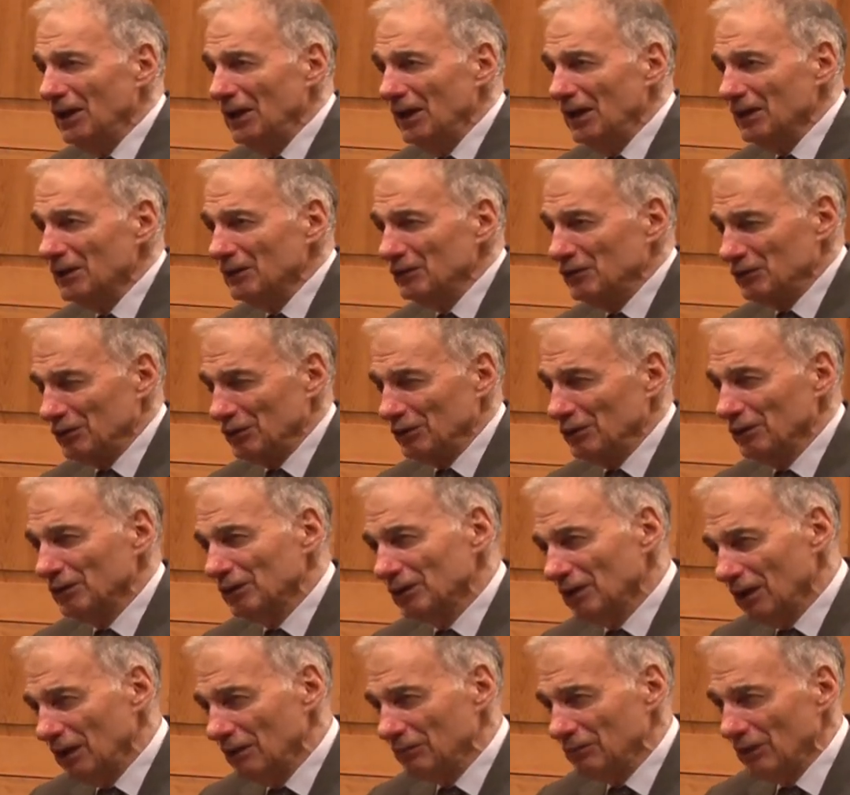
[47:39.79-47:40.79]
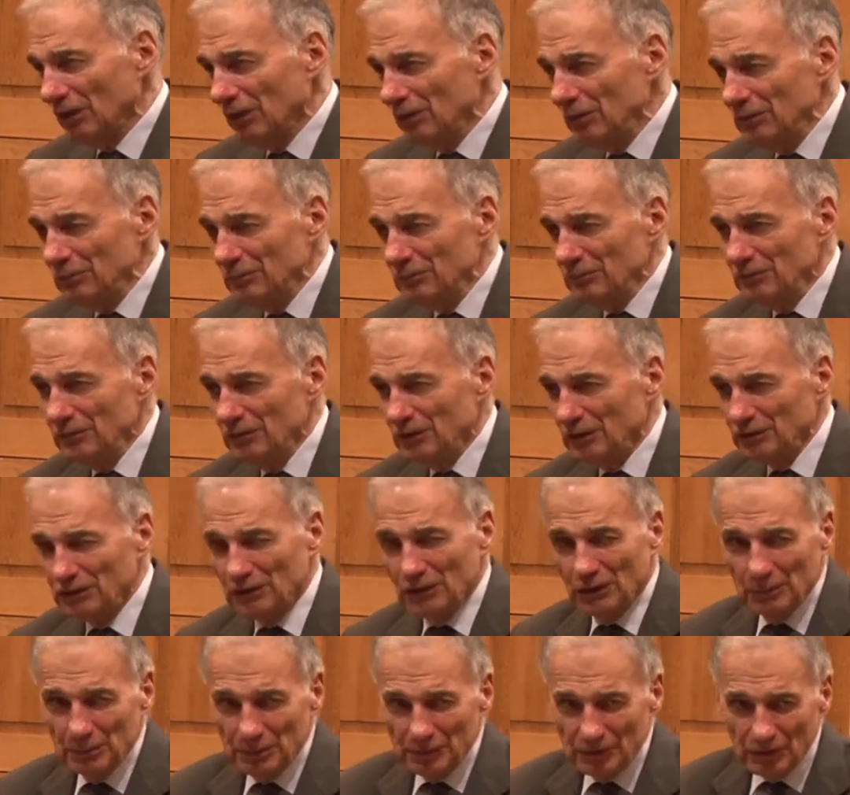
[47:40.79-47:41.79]
at a certain level, there's
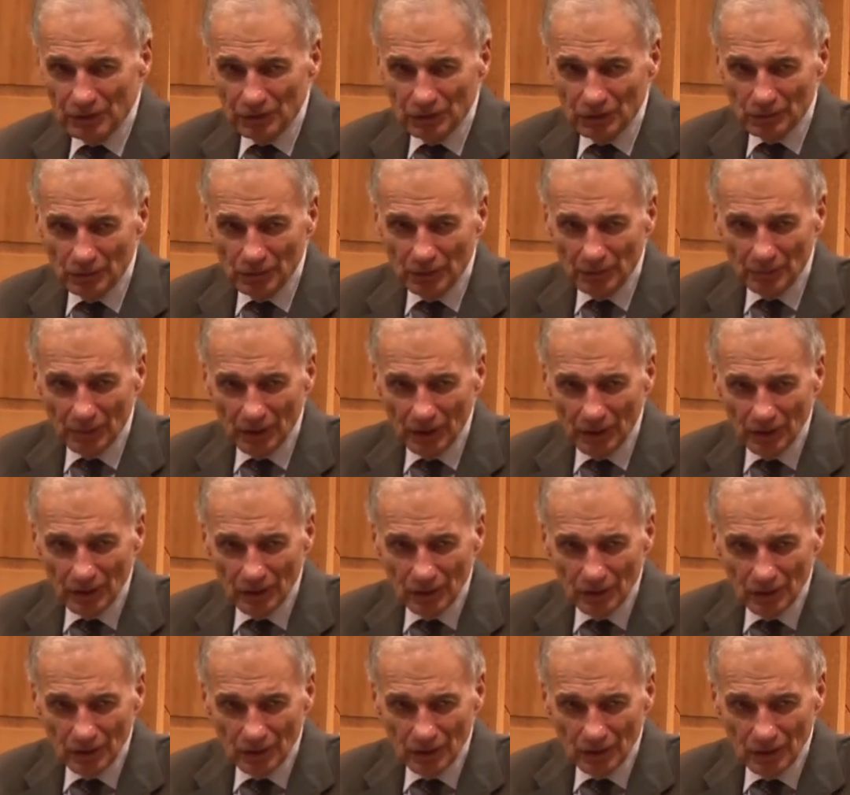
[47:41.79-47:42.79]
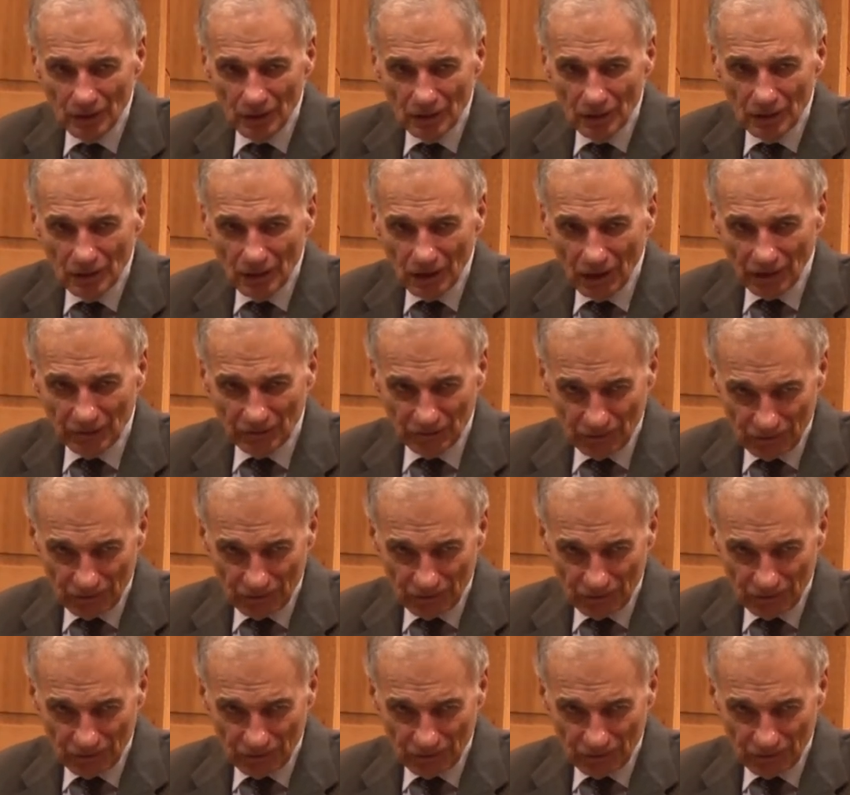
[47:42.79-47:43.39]
going to be disagreement on